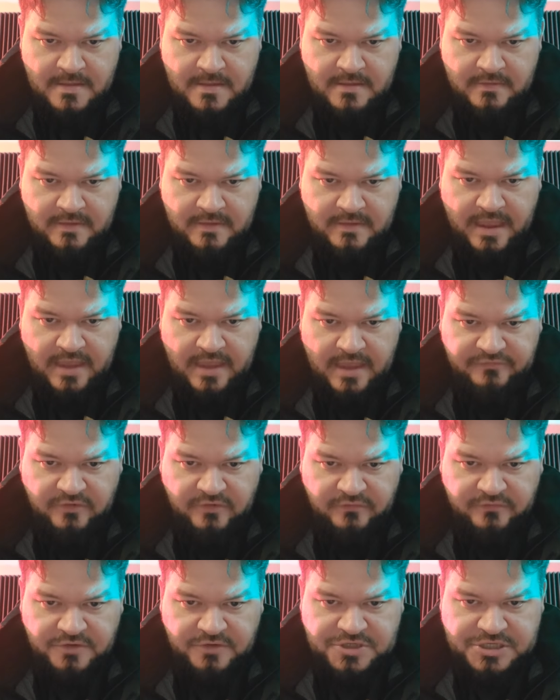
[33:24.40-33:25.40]
The
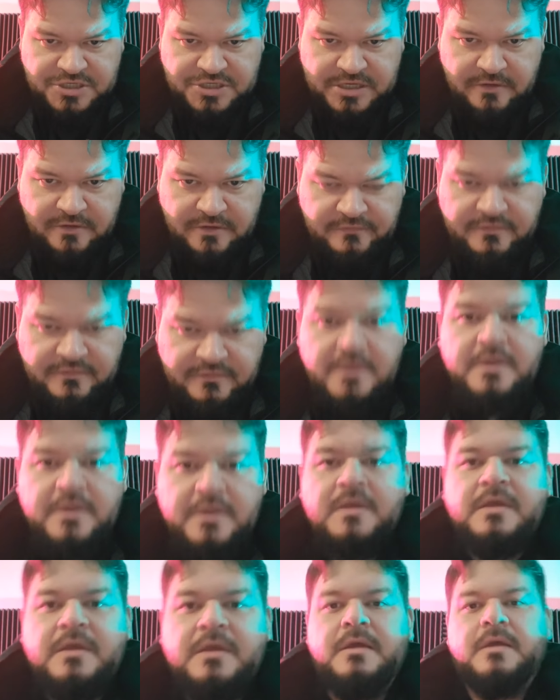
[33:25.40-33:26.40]
Astros are cheaters.
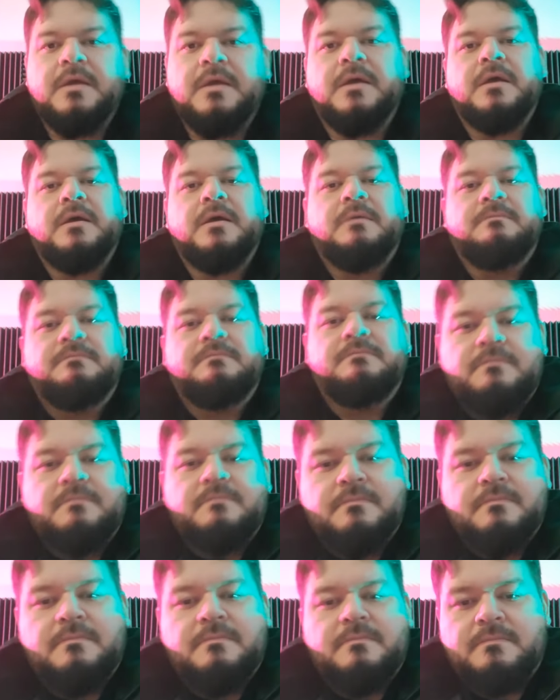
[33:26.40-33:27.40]

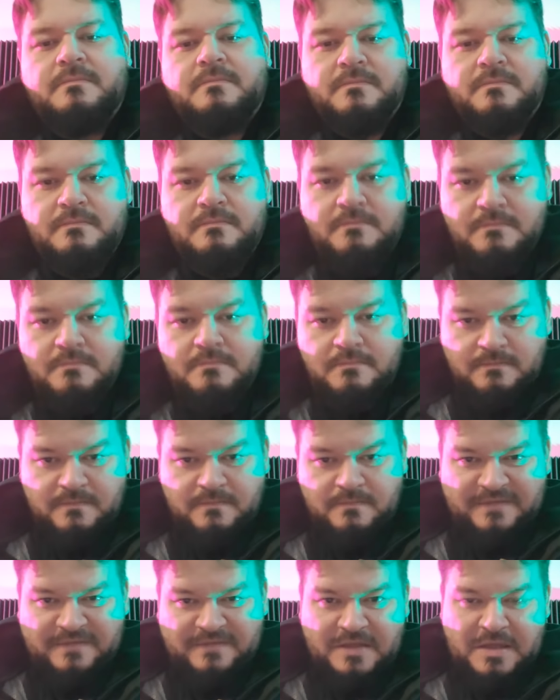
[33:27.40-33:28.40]

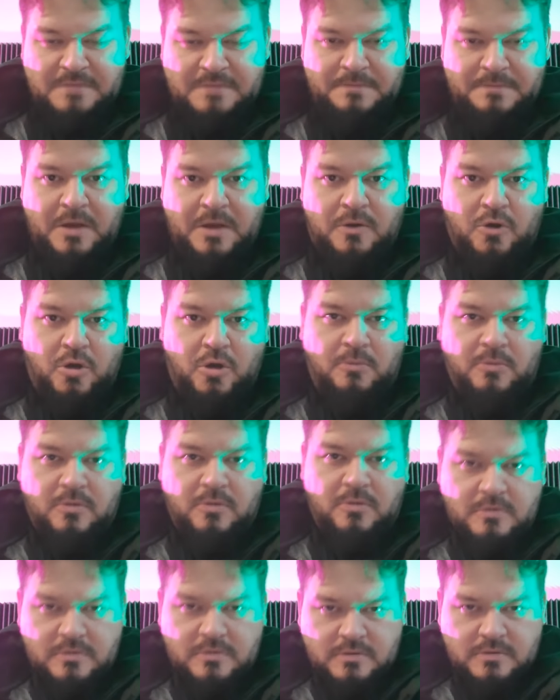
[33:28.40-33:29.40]
That's not
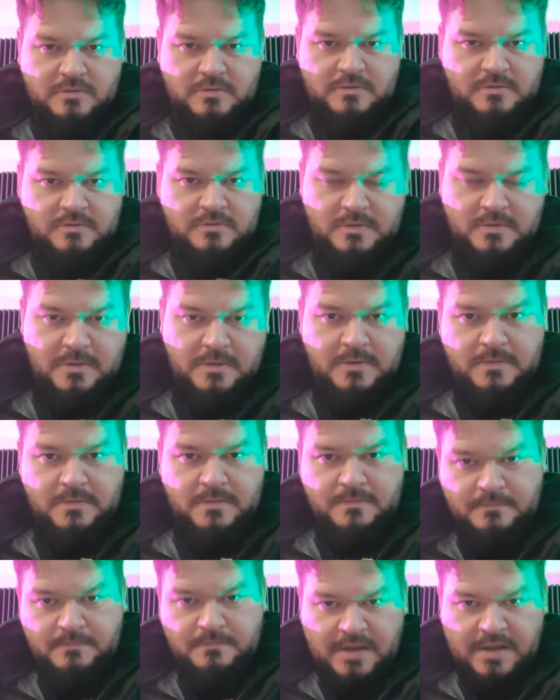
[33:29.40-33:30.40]
paranormal,
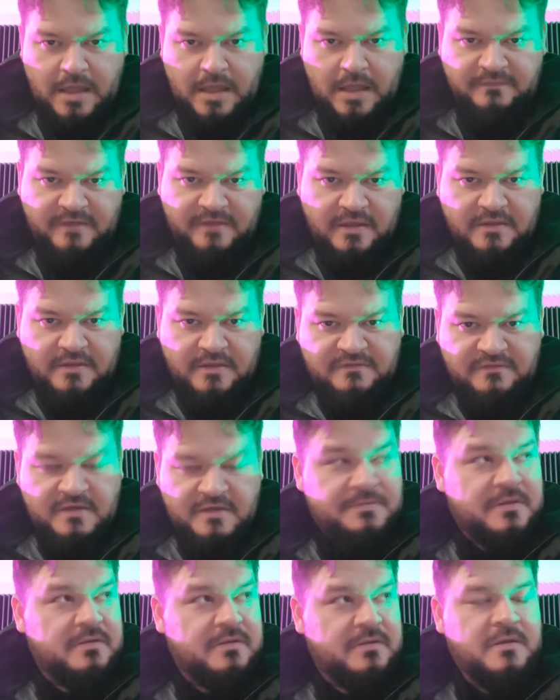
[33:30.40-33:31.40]
but I'll tell you
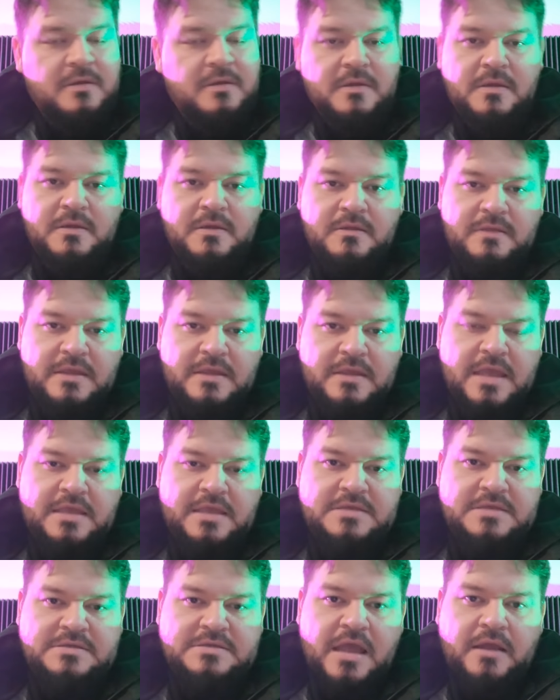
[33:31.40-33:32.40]
something. The
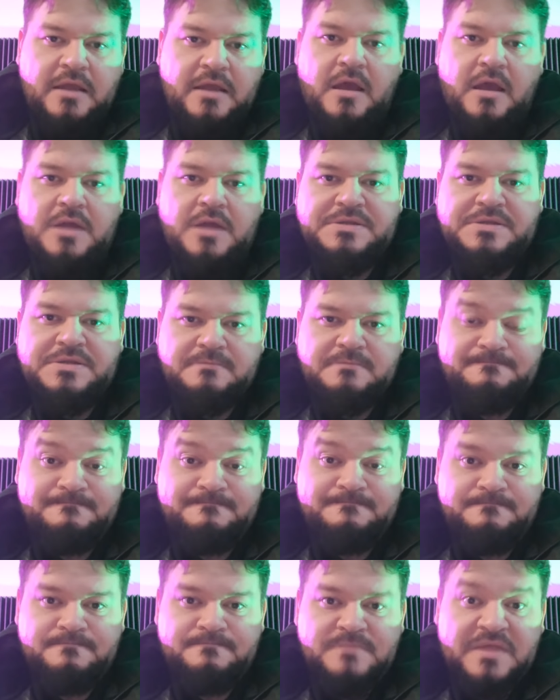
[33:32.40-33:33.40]
Yankees got caught too
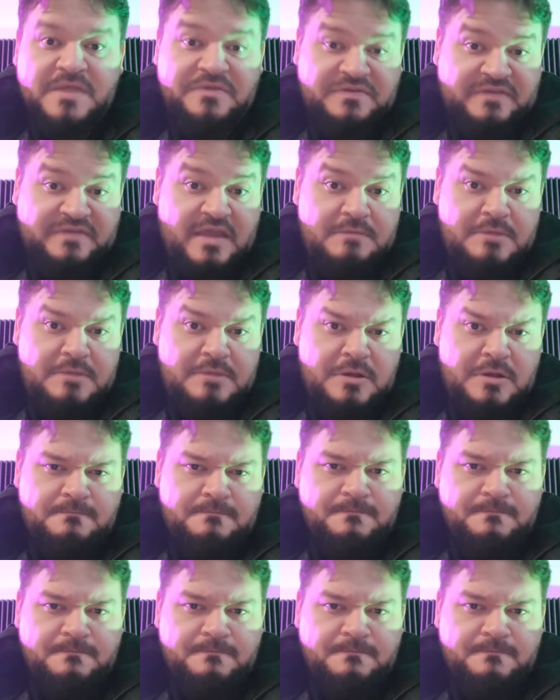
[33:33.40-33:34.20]
in the same year,